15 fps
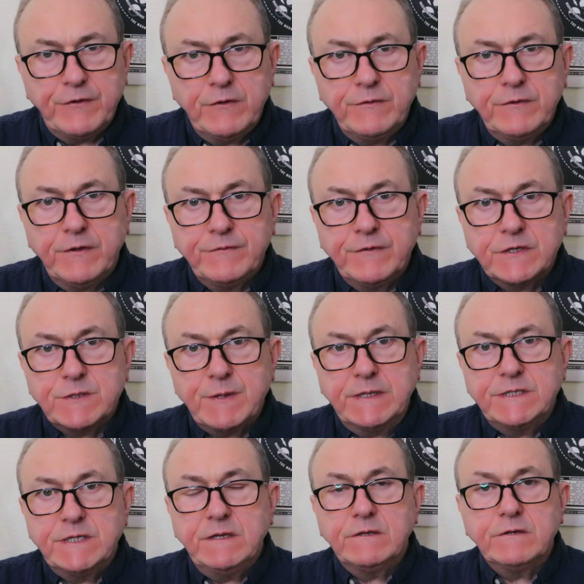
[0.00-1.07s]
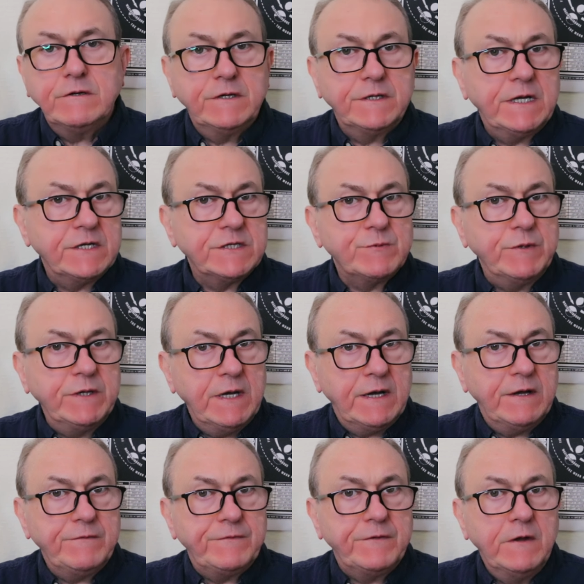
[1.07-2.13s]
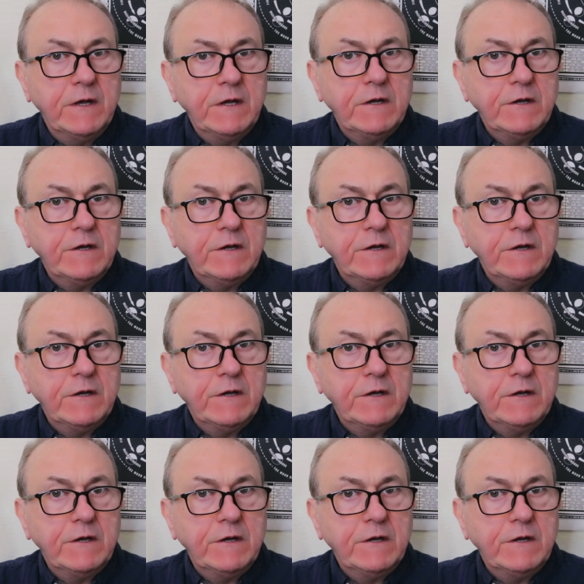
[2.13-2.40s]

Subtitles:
on the 23rd, as we have